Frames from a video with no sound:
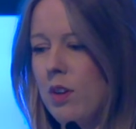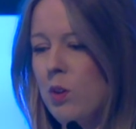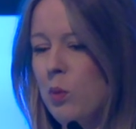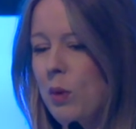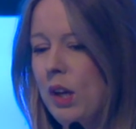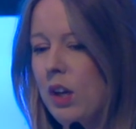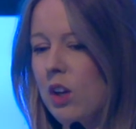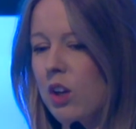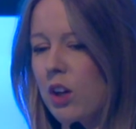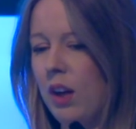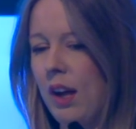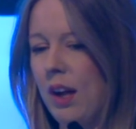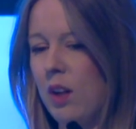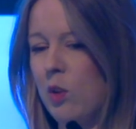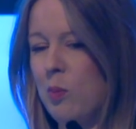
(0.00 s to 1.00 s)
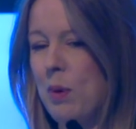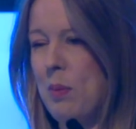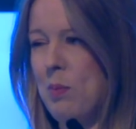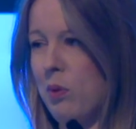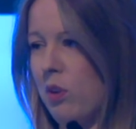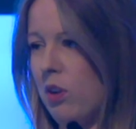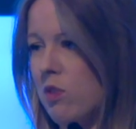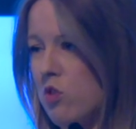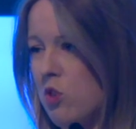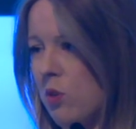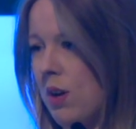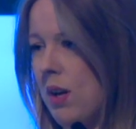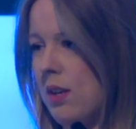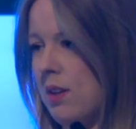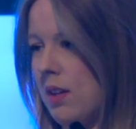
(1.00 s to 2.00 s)
we can look at the people that have
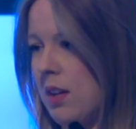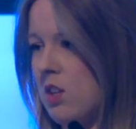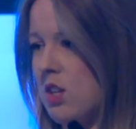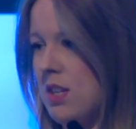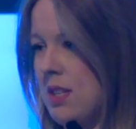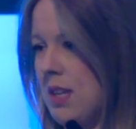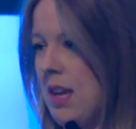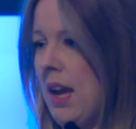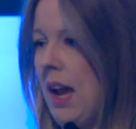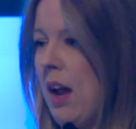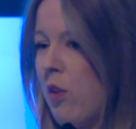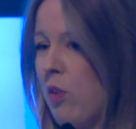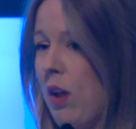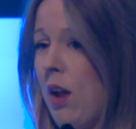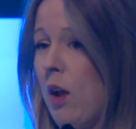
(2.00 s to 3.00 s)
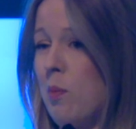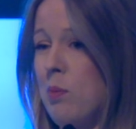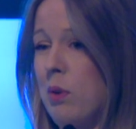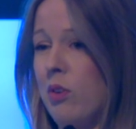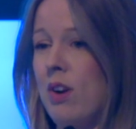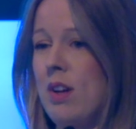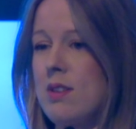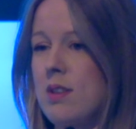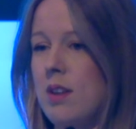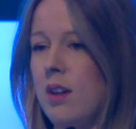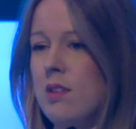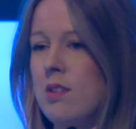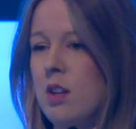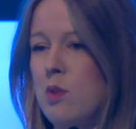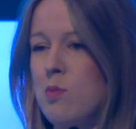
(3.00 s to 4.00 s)
joined and actually see how they're progressing
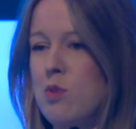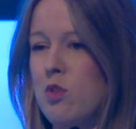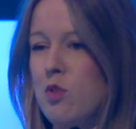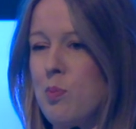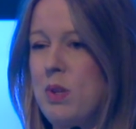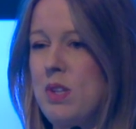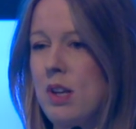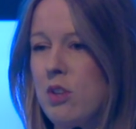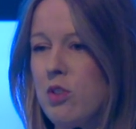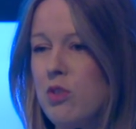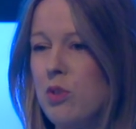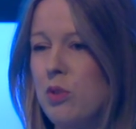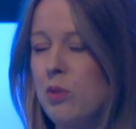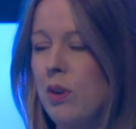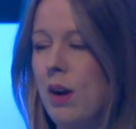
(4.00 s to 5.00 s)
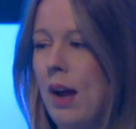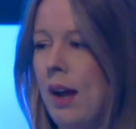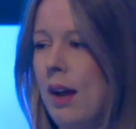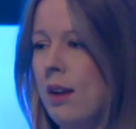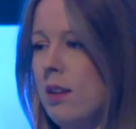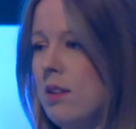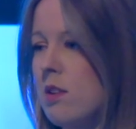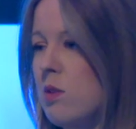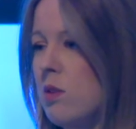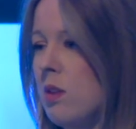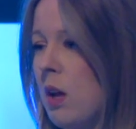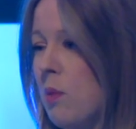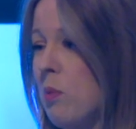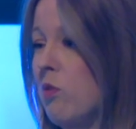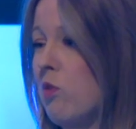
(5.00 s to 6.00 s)
in terms of potential and
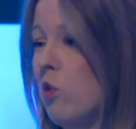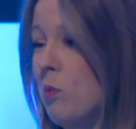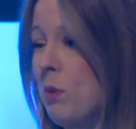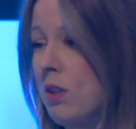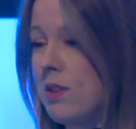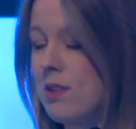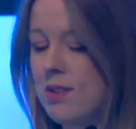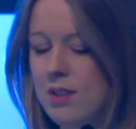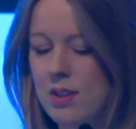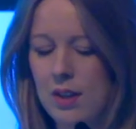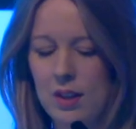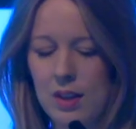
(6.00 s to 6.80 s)
their performance.